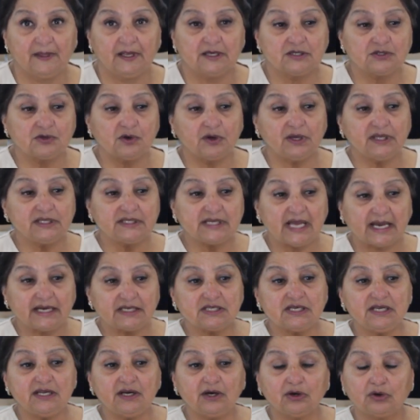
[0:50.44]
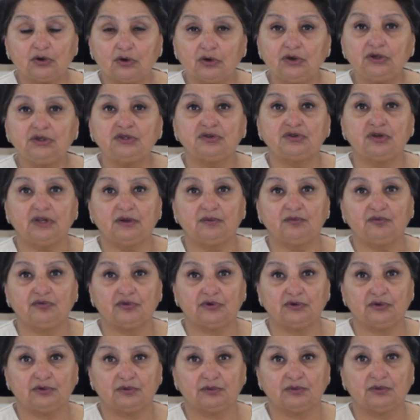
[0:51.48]
So it's actually a good dream
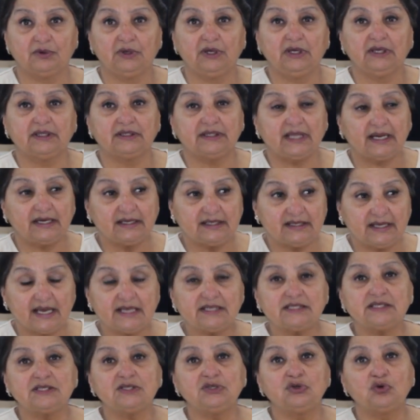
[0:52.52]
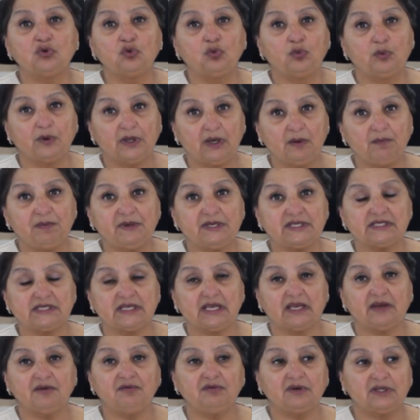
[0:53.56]
for you that yes, you will be
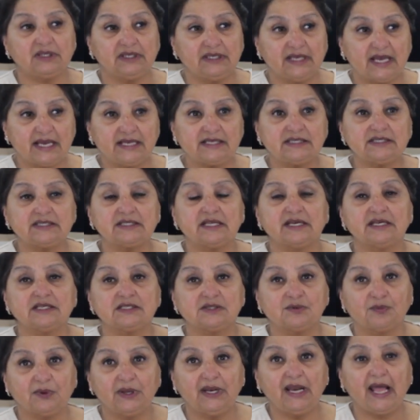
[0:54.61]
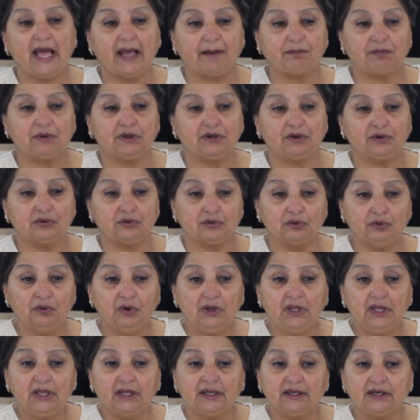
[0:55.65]
saved. Yes, things will happen to you.
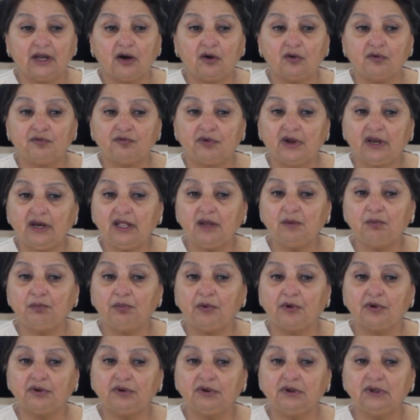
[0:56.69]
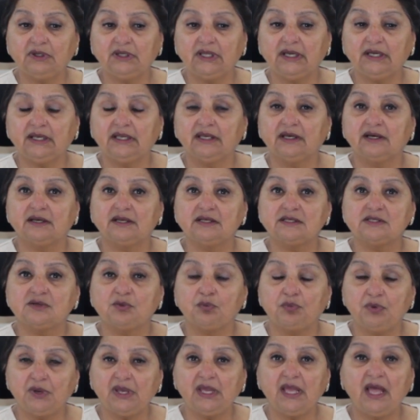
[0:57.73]
Now, very important thing here is
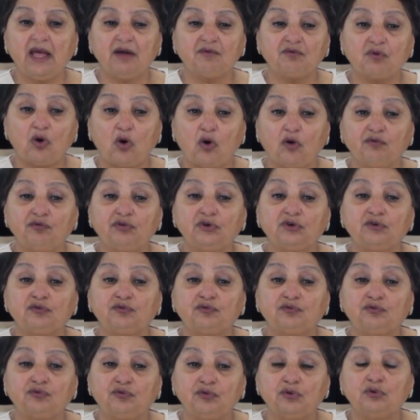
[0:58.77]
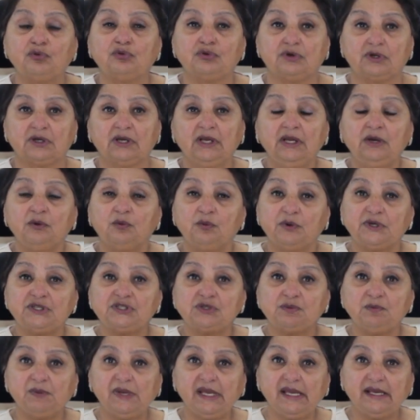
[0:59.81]
we have offered food,
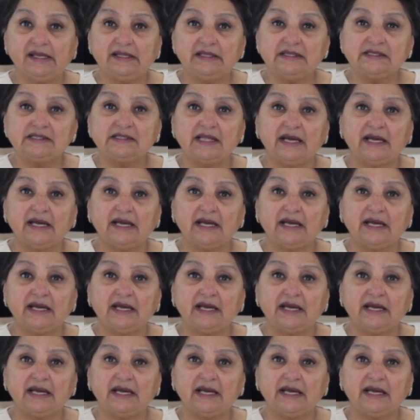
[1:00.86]
which means